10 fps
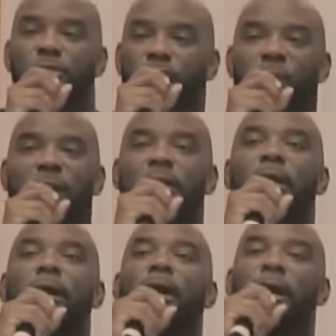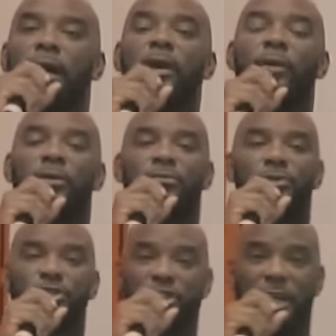between here and
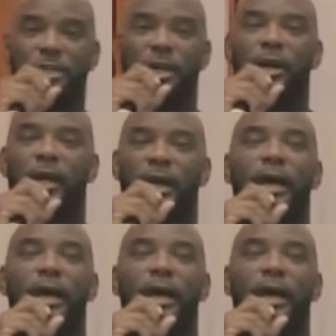Virginia,